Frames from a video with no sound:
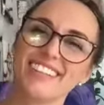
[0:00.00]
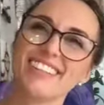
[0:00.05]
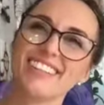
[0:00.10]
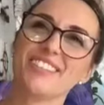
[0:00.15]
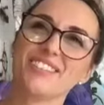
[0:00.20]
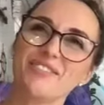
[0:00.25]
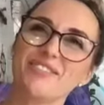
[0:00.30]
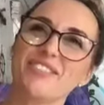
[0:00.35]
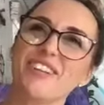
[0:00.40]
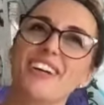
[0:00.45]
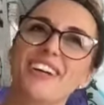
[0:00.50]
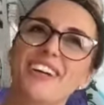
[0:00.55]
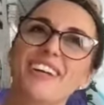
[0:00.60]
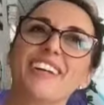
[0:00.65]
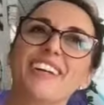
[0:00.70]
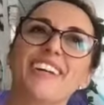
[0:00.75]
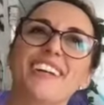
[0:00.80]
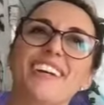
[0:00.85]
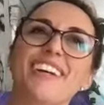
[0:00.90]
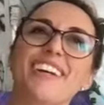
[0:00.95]
It's a
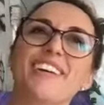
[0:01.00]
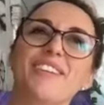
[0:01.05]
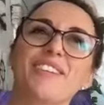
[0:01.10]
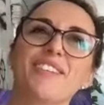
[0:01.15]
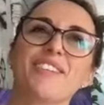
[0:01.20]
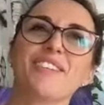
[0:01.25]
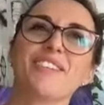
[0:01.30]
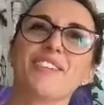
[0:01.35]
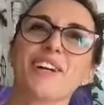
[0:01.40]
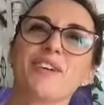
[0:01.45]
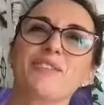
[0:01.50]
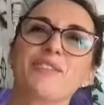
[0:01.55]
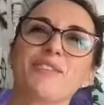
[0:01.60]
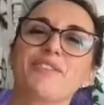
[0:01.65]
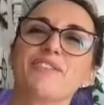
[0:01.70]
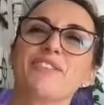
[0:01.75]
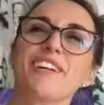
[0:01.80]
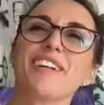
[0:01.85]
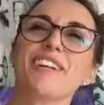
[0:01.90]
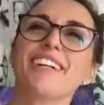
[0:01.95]
very, we're
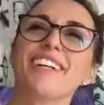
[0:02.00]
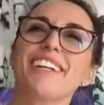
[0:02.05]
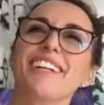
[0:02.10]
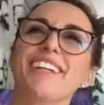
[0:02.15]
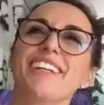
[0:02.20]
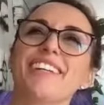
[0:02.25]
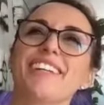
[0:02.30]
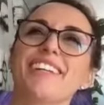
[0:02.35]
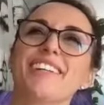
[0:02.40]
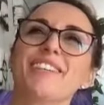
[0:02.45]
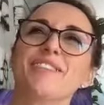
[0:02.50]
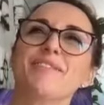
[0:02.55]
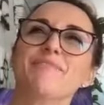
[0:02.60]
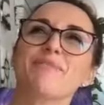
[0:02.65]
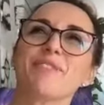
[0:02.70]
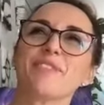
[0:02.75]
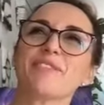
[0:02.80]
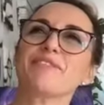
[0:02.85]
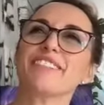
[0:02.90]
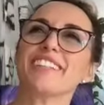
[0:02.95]
very
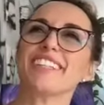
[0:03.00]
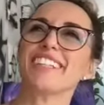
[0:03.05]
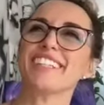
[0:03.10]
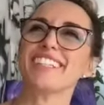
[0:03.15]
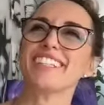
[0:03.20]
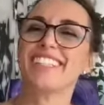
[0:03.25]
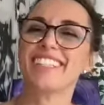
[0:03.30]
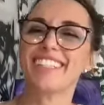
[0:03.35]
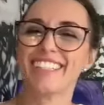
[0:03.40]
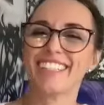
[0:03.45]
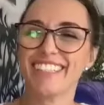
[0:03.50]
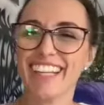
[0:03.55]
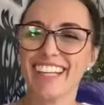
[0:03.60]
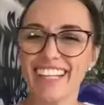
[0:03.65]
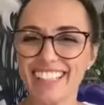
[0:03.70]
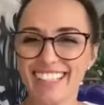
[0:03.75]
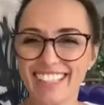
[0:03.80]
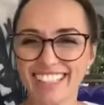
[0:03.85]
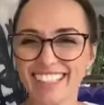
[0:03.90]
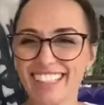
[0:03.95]
privileged to
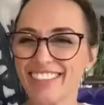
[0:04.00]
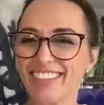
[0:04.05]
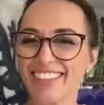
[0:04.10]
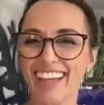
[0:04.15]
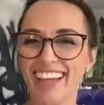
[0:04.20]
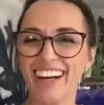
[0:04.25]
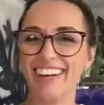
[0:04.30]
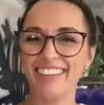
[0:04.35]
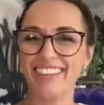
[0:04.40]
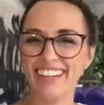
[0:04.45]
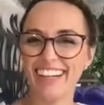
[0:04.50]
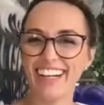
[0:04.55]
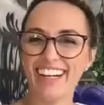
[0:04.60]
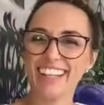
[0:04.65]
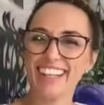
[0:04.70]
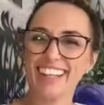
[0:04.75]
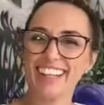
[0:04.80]
get to live that way,